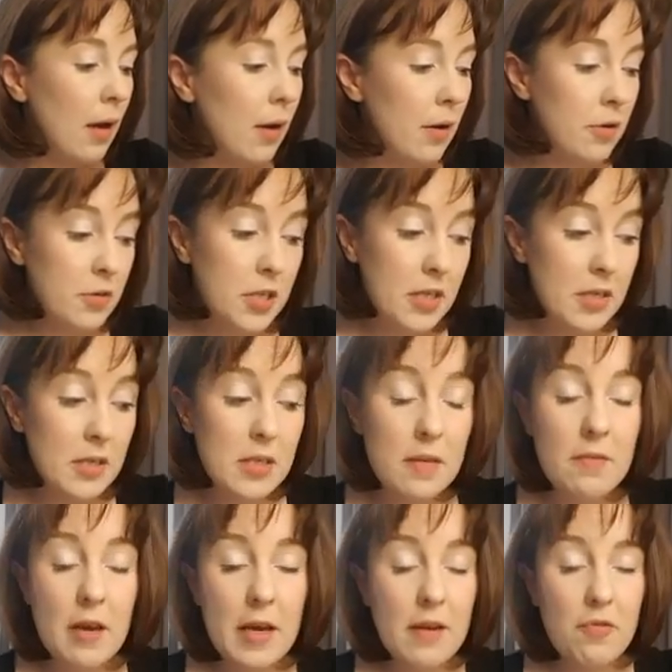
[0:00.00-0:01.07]

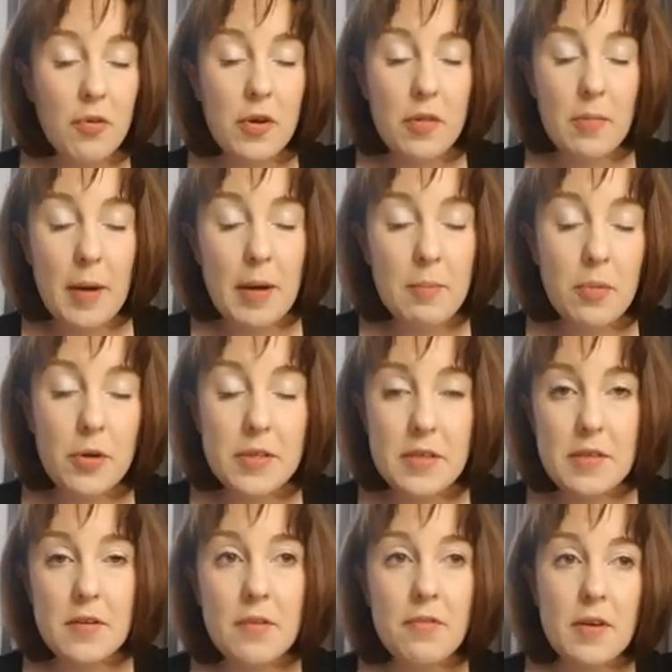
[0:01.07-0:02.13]
Alternatively, if one of the pain points
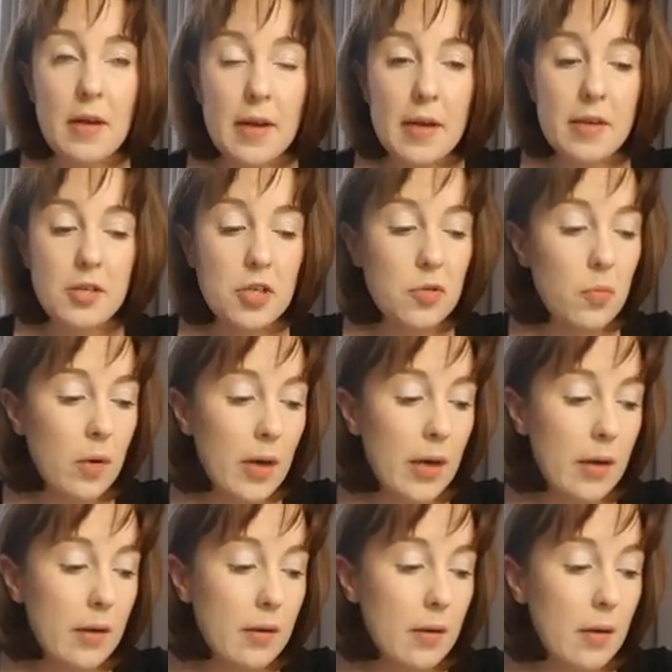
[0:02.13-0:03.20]
is I feel like I just
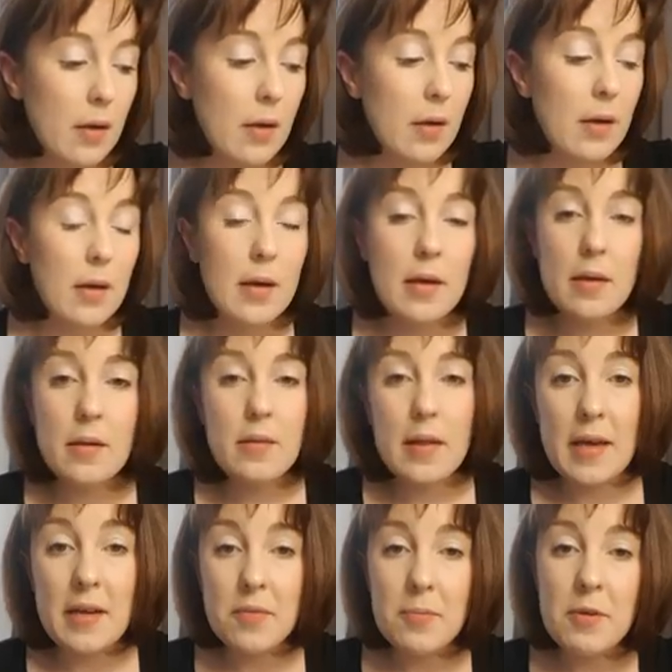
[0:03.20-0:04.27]
work, they
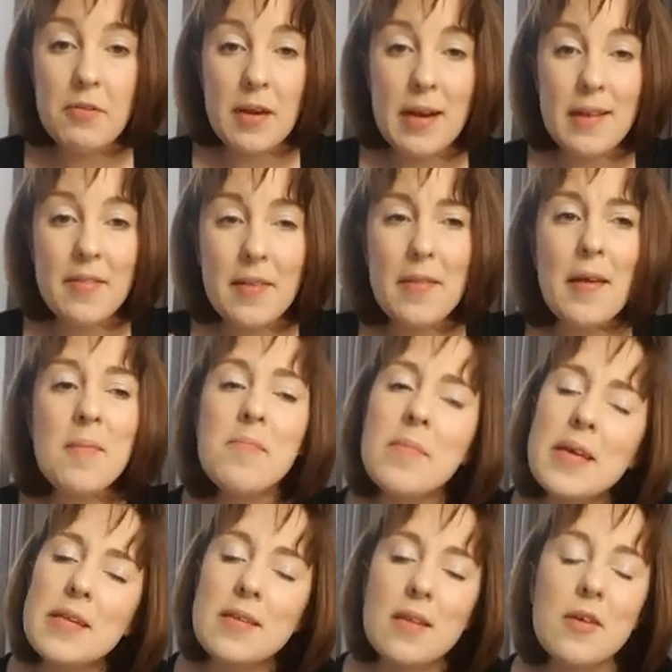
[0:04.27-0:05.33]
could be feeling that they
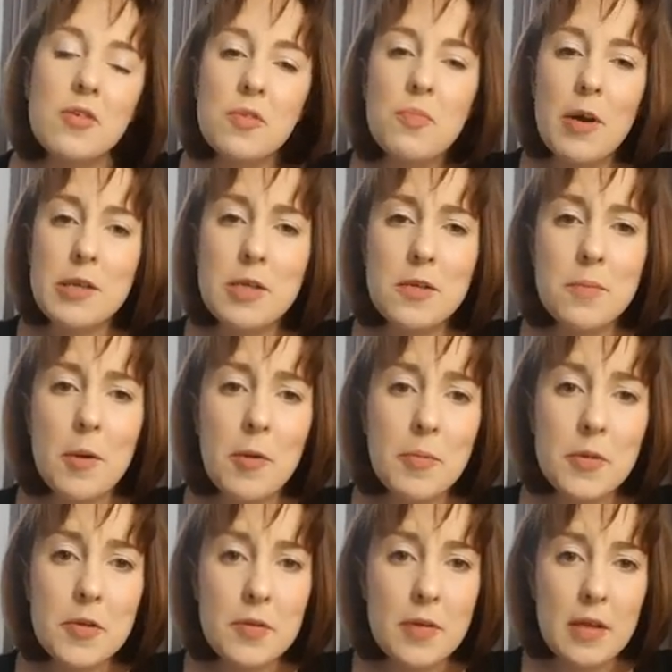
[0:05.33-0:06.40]
miss those precious
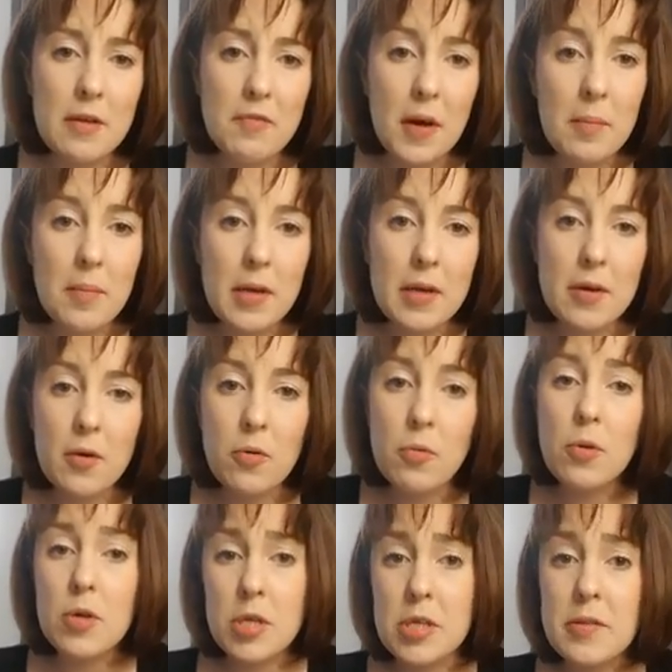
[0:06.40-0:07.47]
moments with their family or
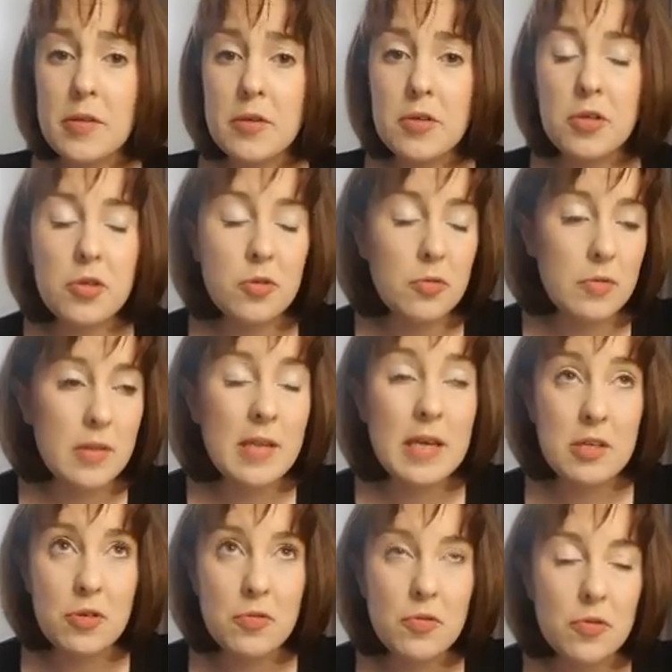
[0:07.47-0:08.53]
watching their
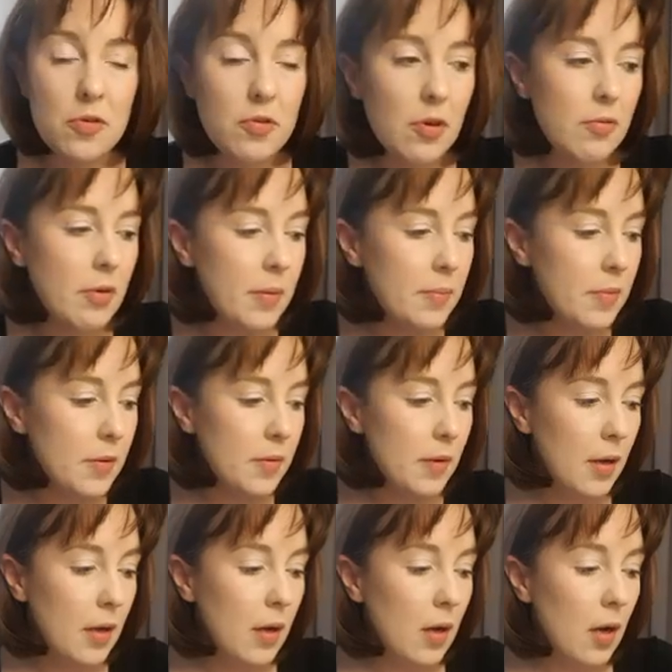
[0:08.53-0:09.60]
children grow up.
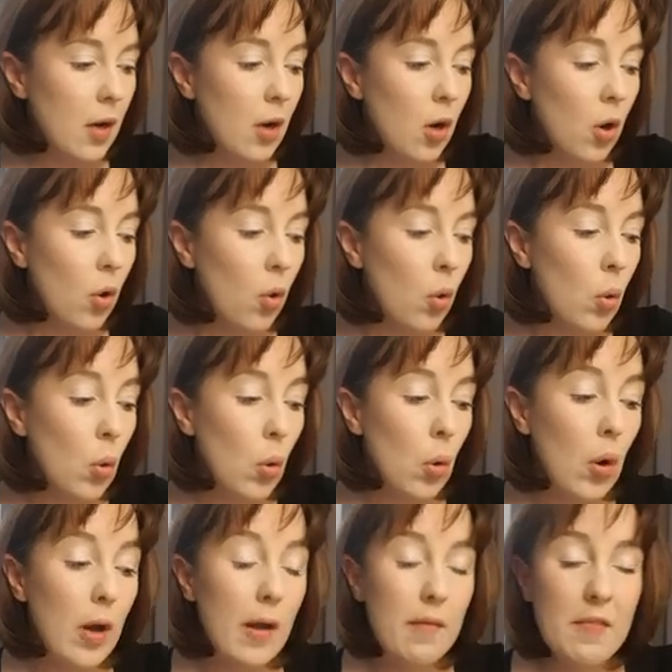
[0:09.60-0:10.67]

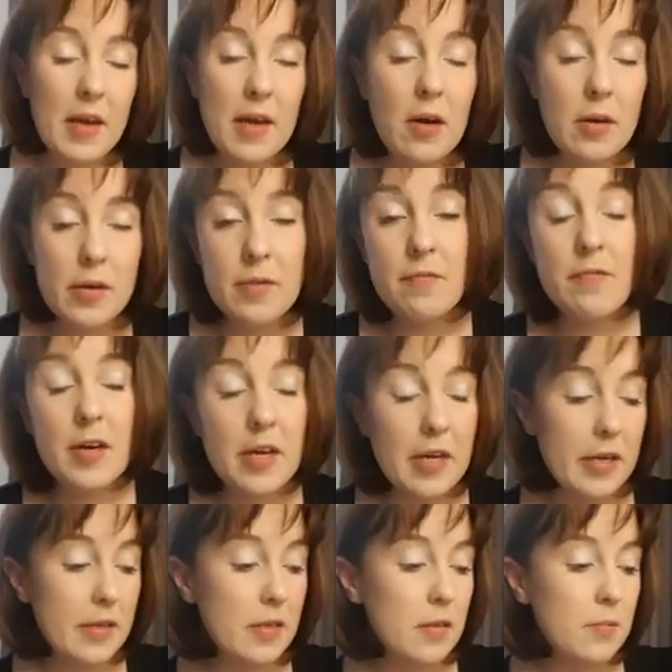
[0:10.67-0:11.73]
Or they can't convert
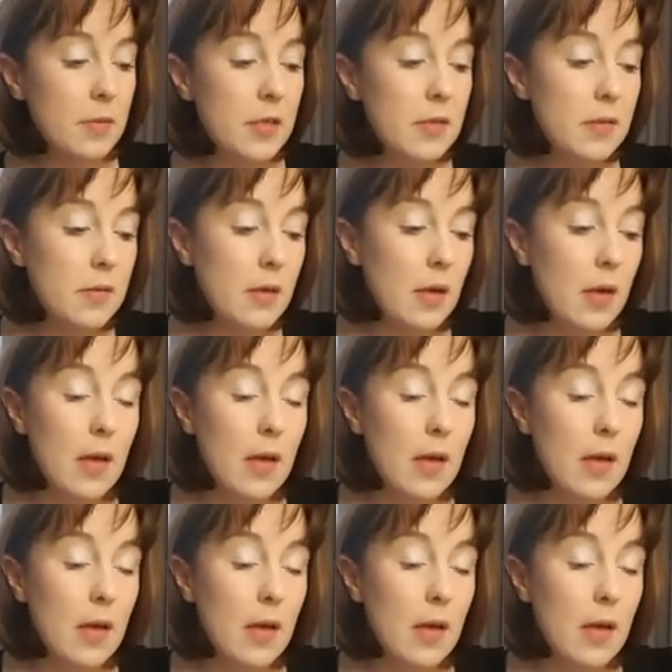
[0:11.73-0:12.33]
customers.